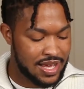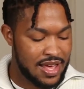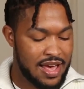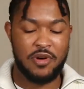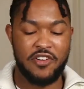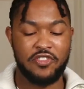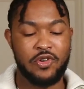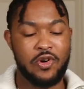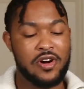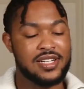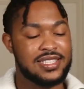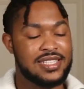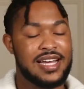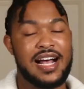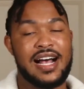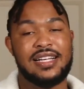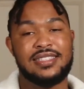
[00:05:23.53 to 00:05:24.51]
Of course,
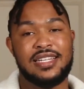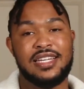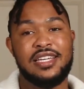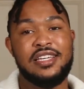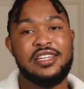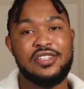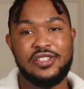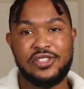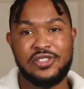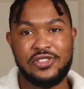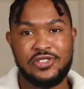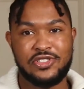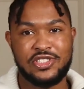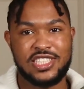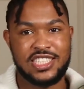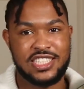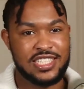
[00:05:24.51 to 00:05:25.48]
it has a
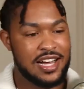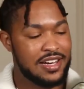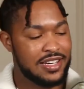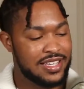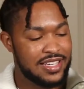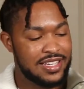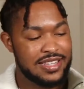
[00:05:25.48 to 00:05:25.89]
huge chunky